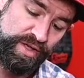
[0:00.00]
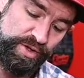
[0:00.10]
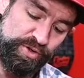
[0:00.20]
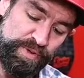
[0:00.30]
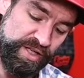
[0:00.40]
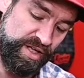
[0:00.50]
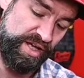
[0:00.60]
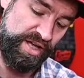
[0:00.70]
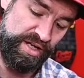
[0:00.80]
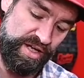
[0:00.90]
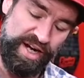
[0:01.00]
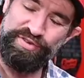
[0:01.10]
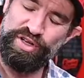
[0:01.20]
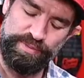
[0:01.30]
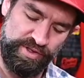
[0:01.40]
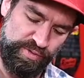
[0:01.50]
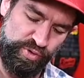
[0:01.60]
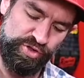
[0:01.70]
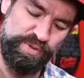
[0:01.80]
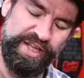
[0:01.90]
there's been a, and I've talked about this
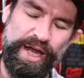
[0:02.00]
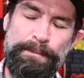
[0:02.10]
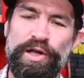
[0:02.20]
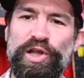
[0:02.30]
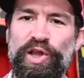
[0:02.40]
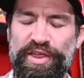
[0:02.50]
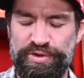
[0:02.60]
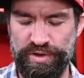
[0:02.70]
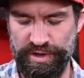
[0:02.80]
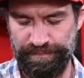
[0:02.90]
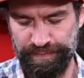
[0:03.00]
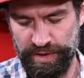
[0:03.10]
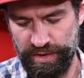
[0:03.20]
before, there's been like a plethora